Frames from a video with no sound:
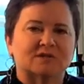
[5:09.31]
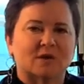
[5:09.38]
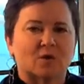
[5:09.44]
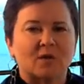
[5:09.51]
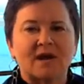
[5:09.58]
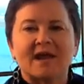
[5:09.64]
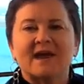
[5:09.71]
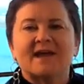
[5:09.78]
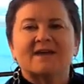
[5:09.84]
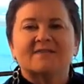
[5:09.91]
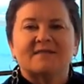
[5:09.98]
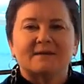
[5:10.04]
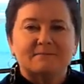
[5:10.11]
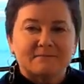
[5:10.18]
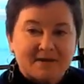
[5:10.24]
So
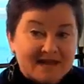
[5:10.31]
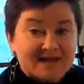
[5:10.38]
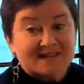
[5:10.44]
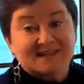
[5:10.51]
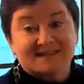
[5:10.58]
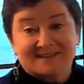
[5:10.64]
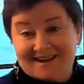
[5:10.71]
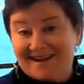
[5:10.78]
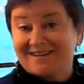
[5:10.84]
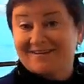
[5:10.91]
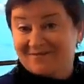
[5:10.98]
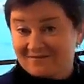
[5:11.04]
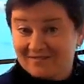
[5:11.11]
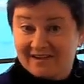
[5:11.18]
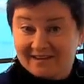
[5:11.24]
they make it
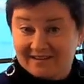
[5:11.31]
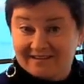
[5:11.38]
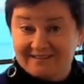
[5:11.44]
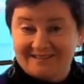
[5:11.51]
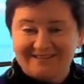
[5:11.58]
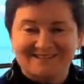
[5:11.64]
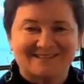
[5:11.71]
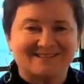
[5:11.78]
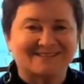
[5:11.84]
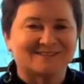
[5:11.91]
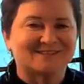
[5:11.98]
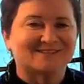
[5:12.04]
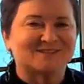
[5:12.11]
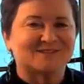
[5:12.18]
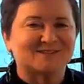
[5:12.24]
kind of fun,
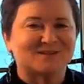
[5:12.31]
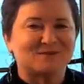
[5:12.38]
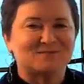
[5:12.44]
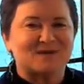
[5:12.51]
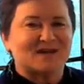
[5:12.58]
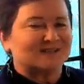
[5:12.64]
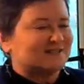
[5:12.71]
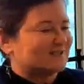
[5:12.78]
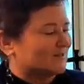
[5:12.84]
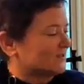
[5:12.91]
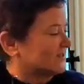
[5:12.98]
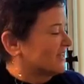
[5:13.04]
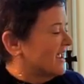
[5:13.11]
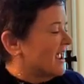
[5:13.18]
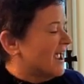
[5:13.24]
these little
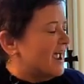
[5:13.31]
monsters.